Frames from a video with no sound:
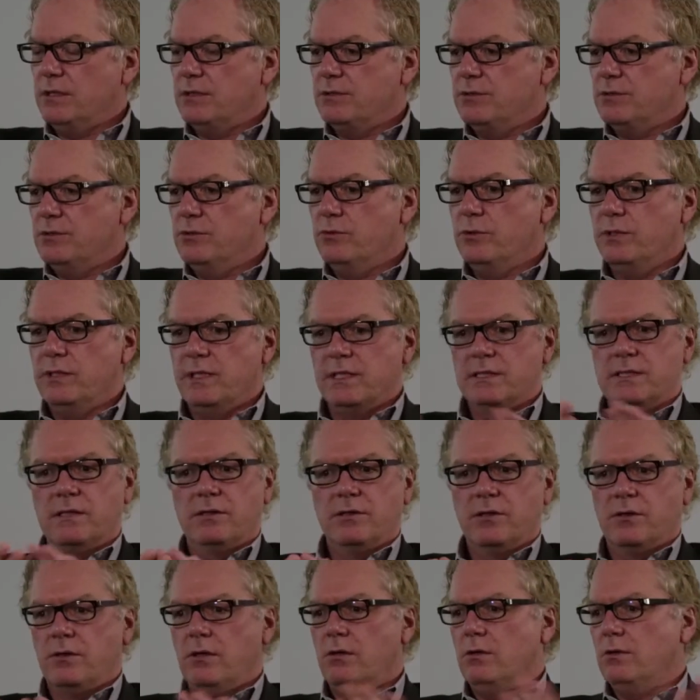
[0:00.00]
Let's do it. And that's how
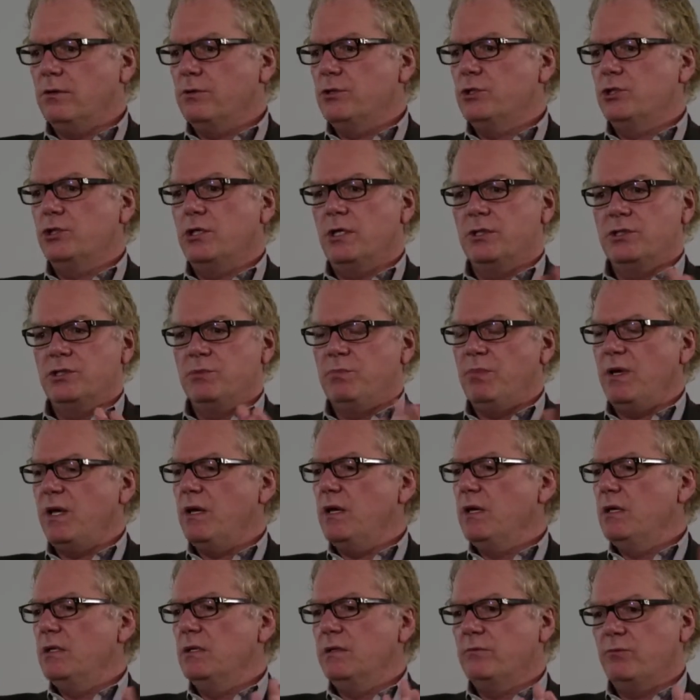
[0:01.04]
you're all are judged,
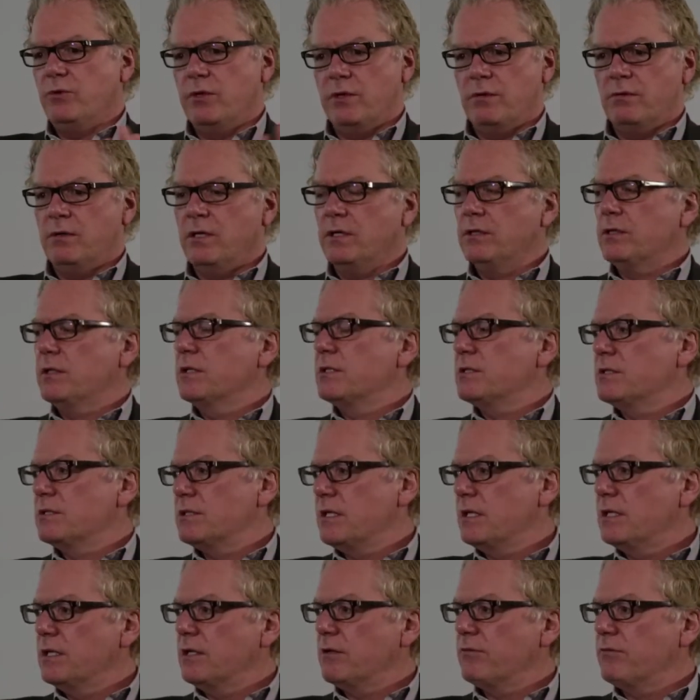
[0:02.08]
paid, and whether or not you're going to
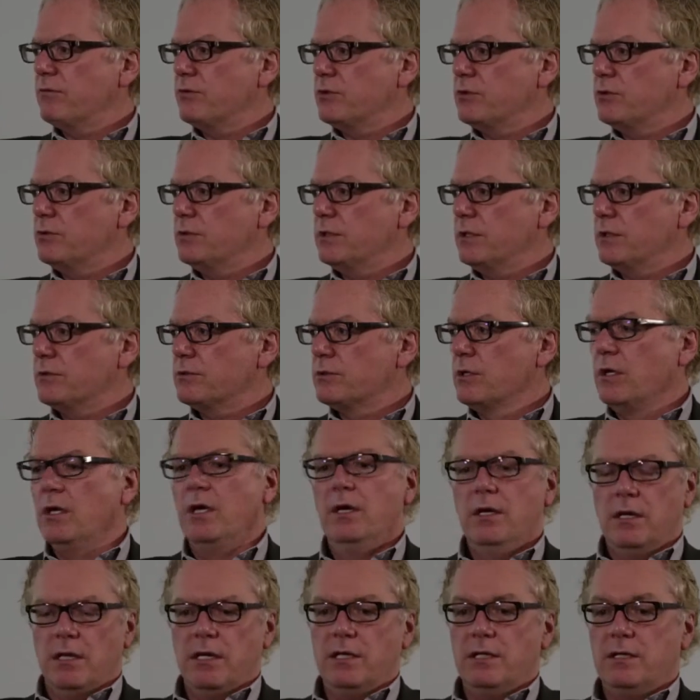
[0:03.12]
stay here for 2 years.
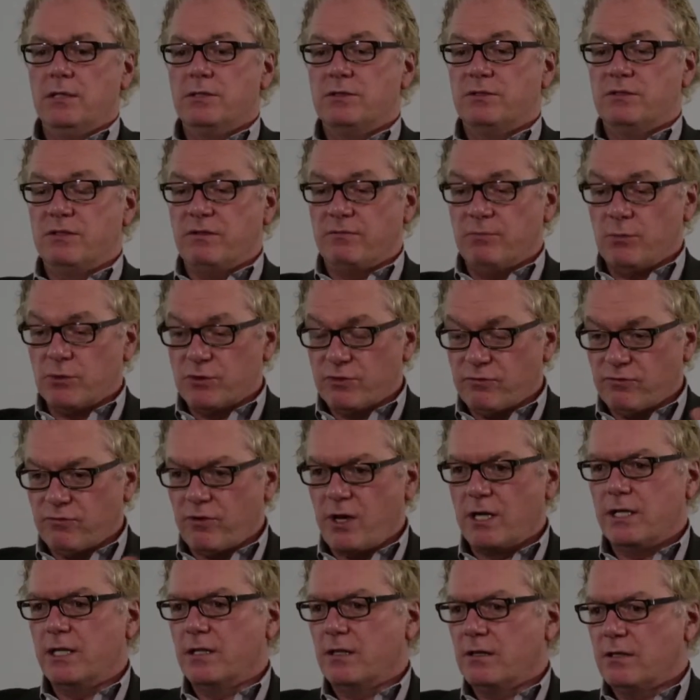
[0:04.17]
It is the most
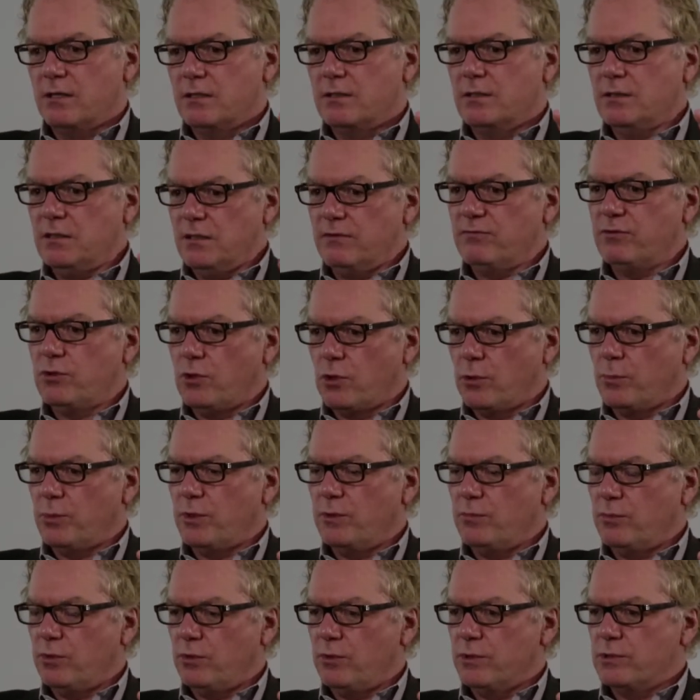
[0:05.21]
frightening thing to give
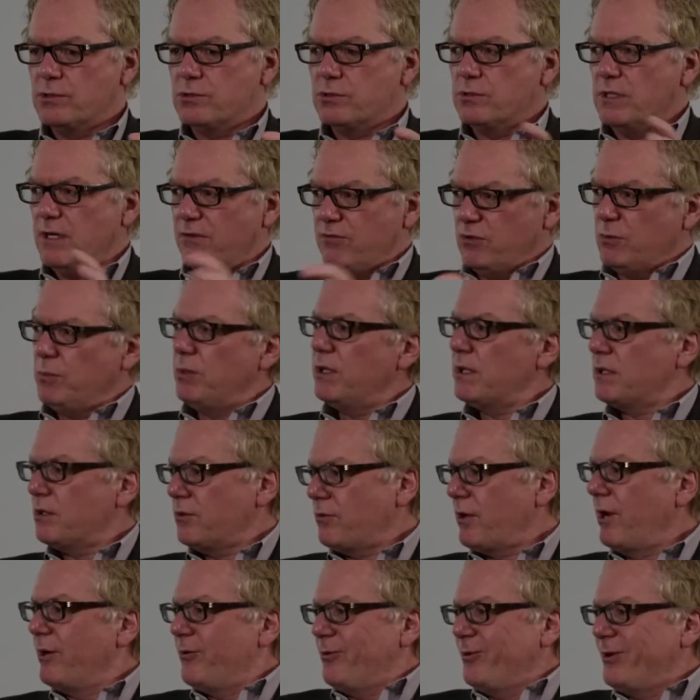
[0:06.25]
corporate employees. So you have to pick the
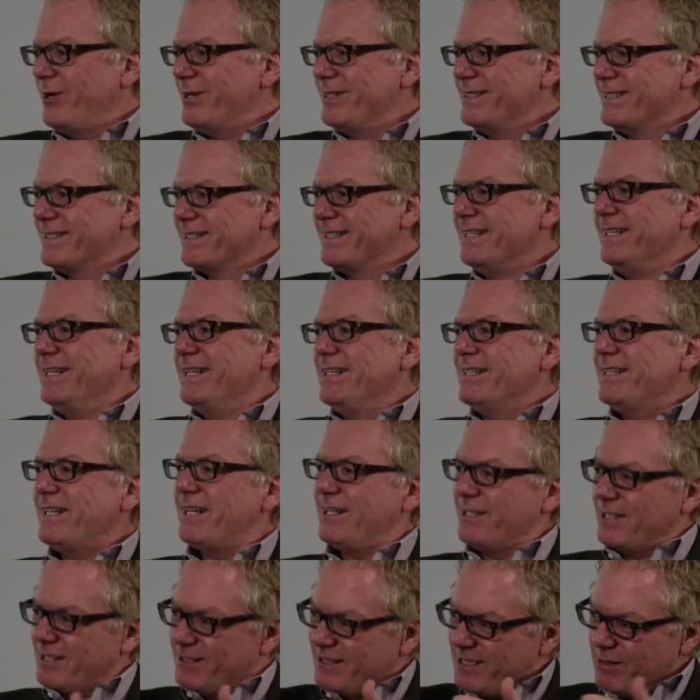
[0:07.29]
right ones
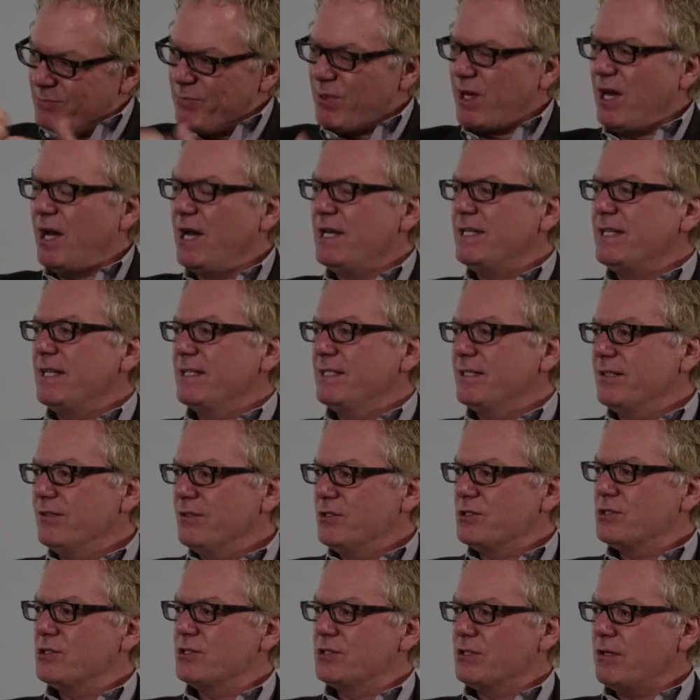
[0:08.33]
that'll get behind that and go,
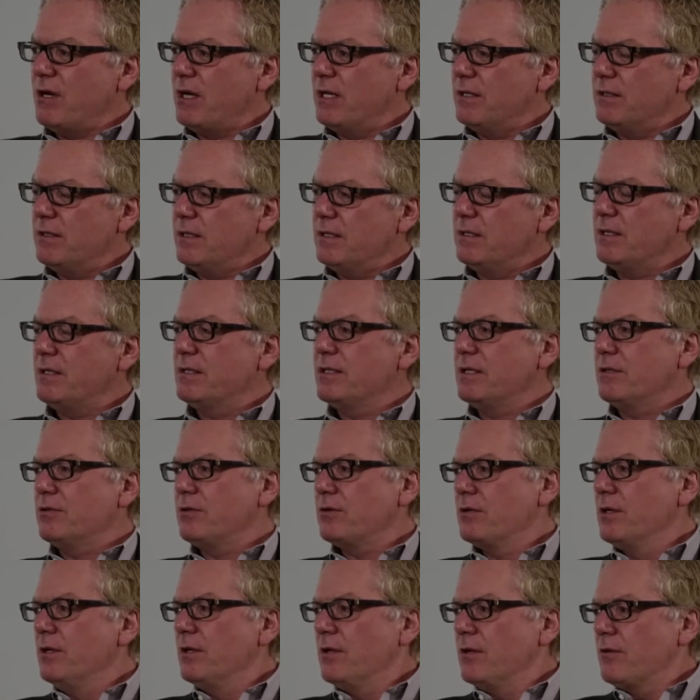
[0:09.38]
this is great. And the
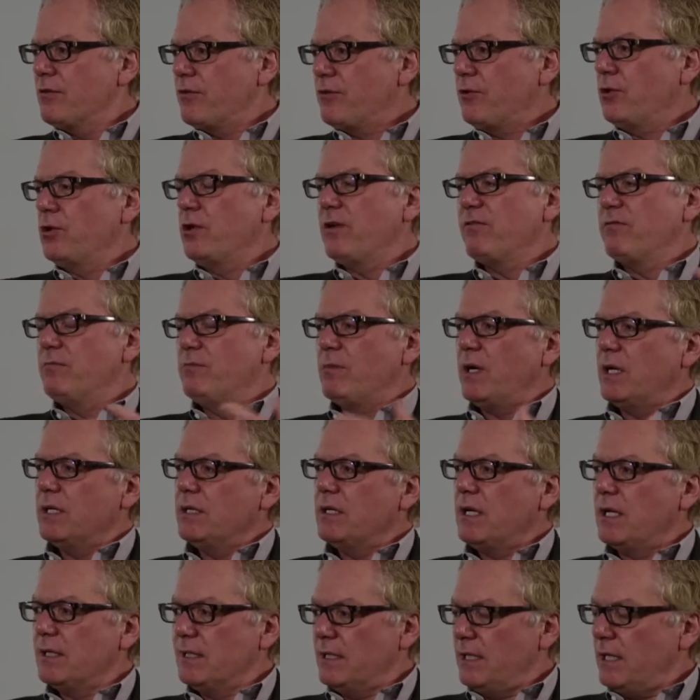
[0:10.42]
other third of them might
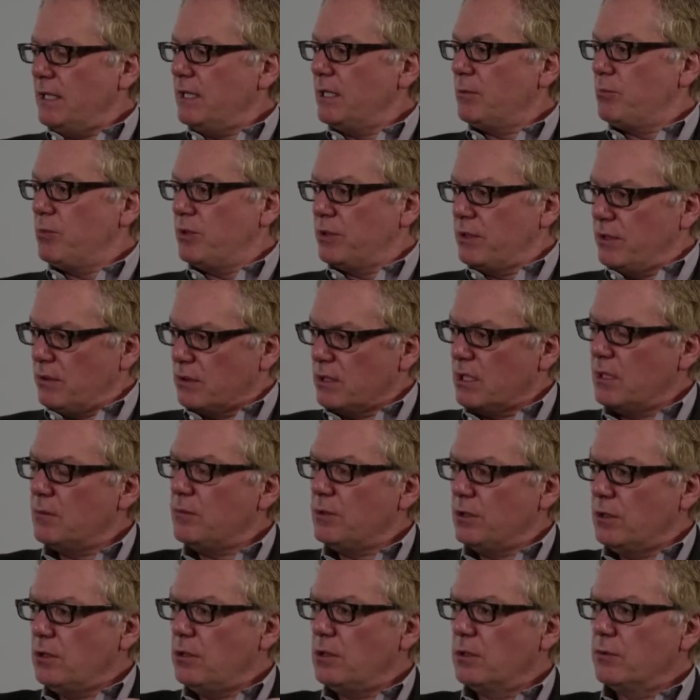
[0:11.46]
not get it, but they'll
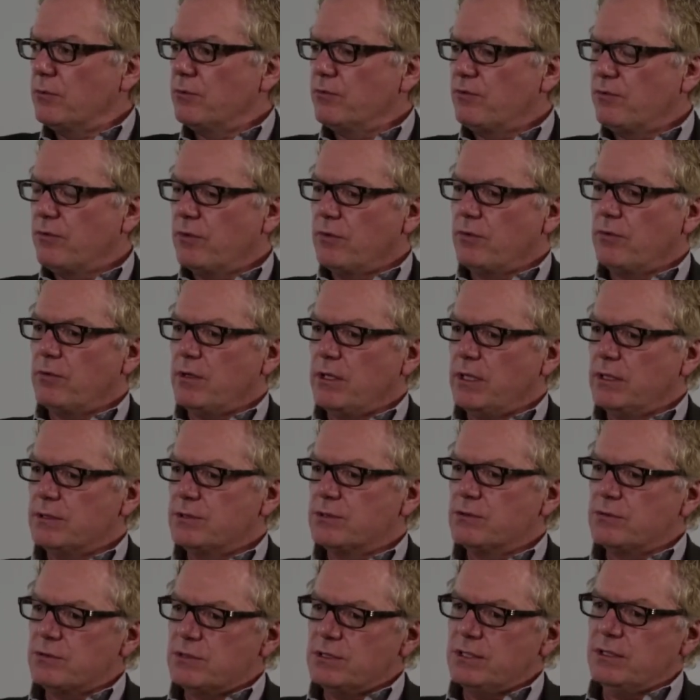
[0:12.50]
come along for the ride.
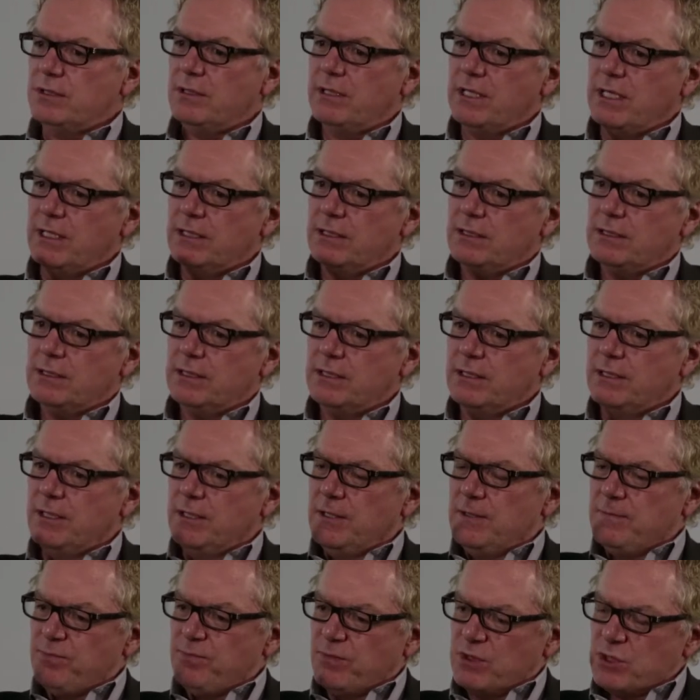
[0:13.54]
So single-handedly,
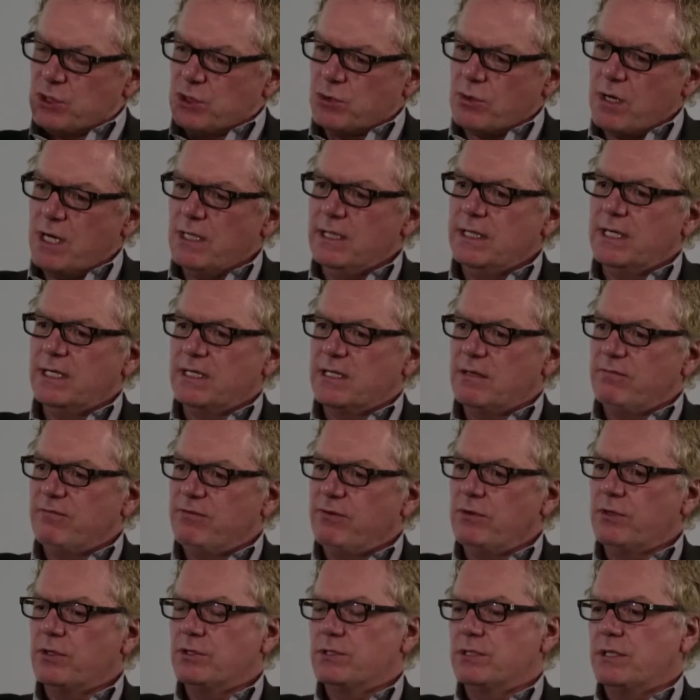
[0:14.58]
trying to get them
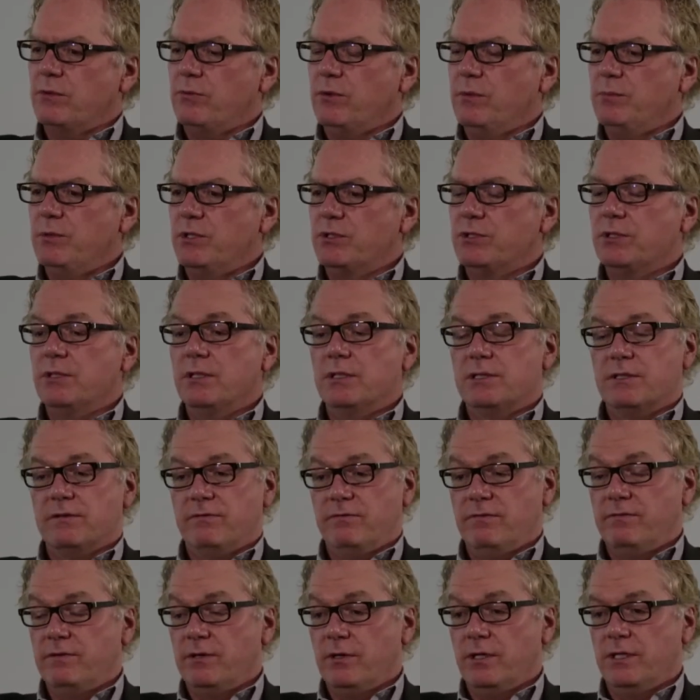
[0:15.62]
focused on one mission is a
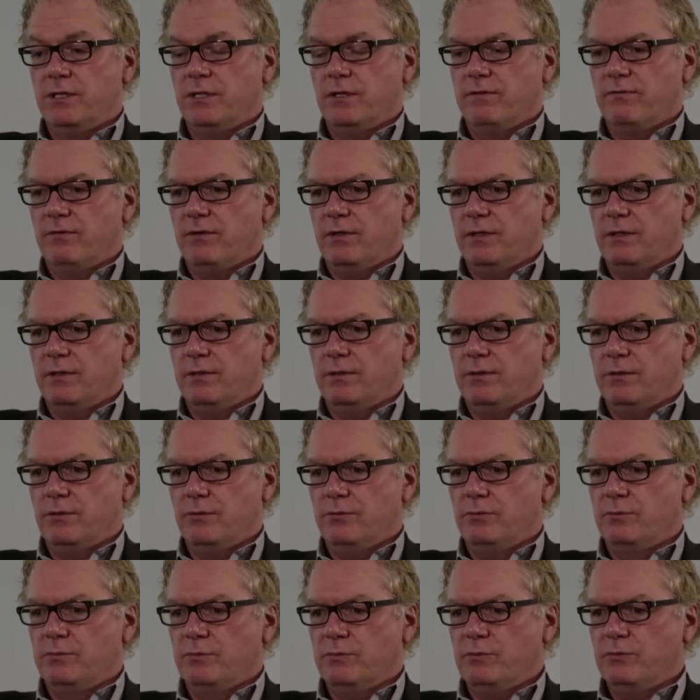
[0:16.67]
very tough thing to
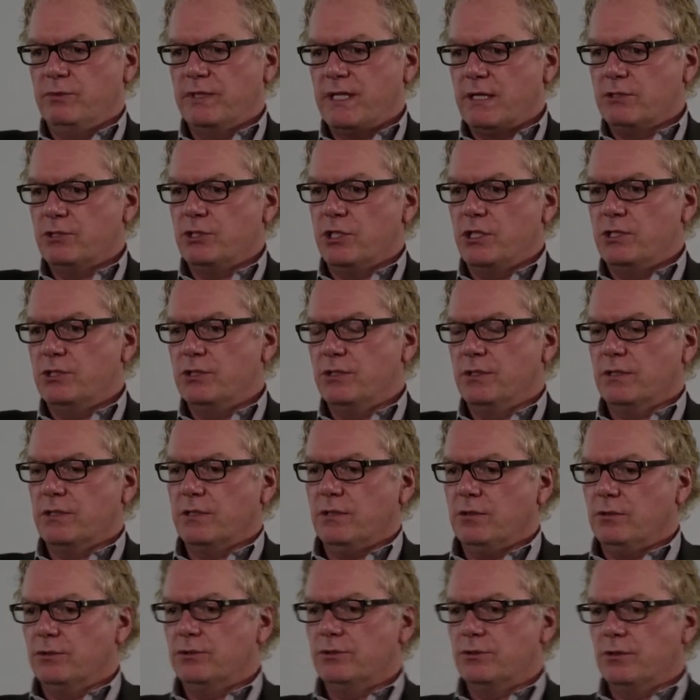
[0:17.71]
do without changing the
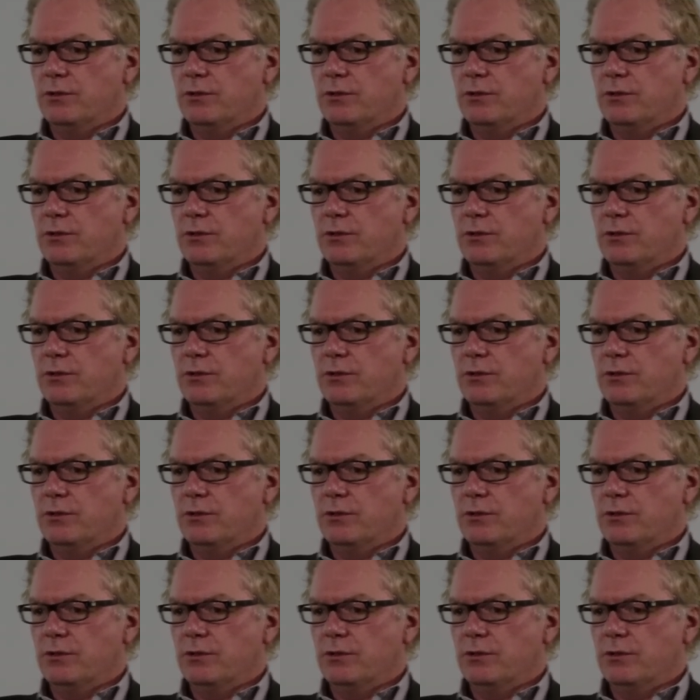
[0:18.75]
culture.